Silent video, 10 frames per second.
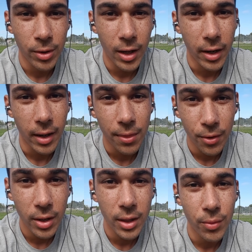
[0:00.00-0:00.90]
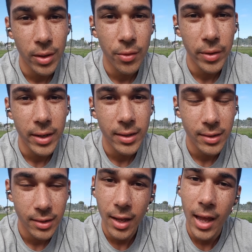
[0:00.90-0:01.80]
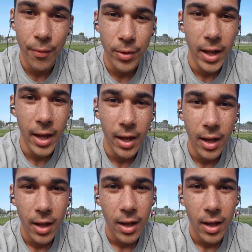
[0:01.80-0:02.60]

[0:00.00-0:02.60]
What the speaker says: We're talking 33 degrees every day.